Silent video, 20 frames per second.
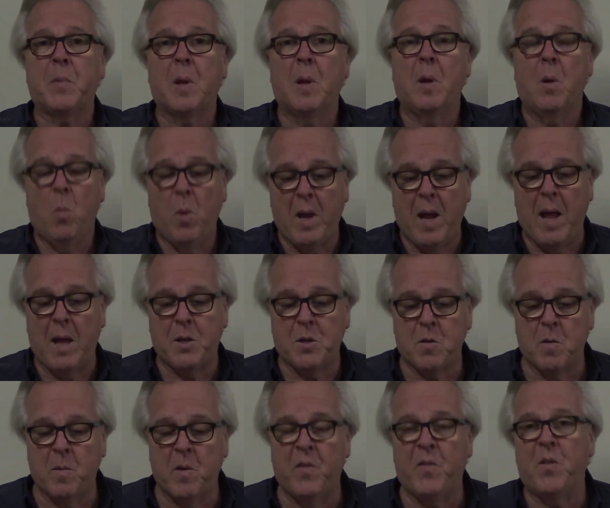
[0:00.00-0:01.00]
We
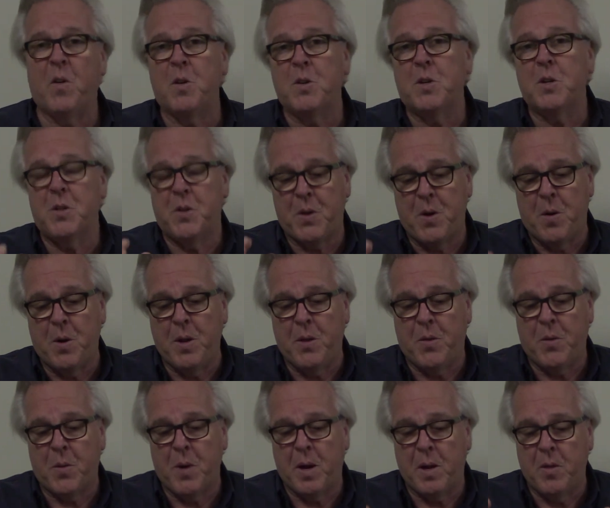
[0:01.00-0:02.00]
answer him with verses
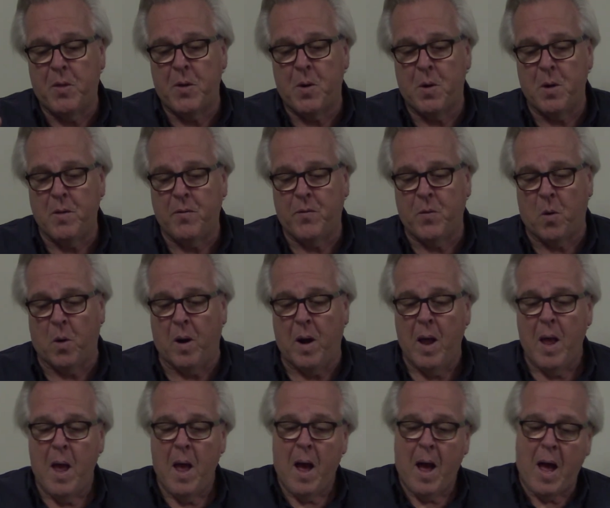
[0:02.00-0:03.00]
33 and
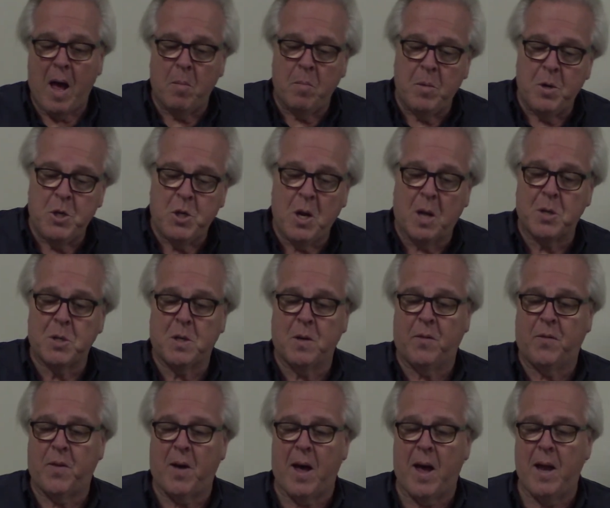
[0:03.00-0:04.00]
34. I'm
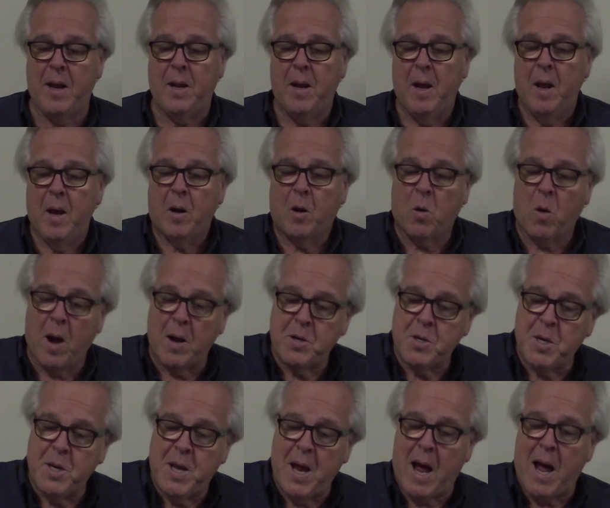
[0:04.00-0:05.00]
justified.
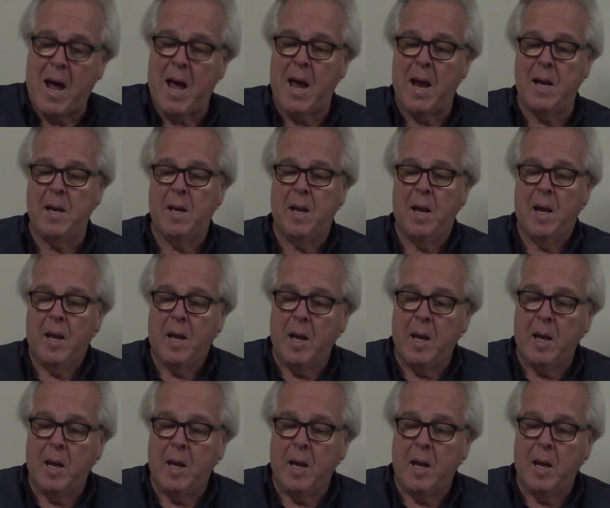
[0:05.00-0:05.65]
Christ died.